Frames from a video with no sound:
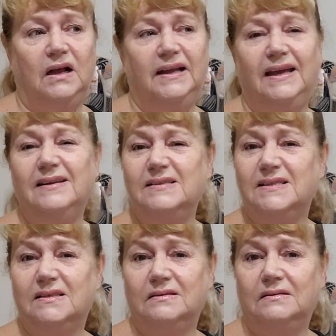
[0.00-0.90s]
I
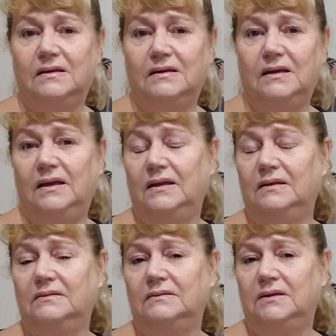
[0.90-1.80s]
guess,
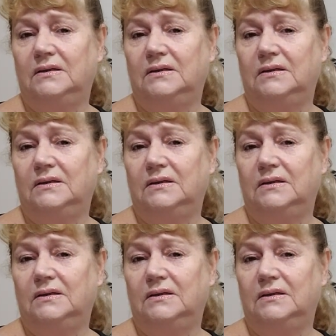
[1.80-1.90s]
and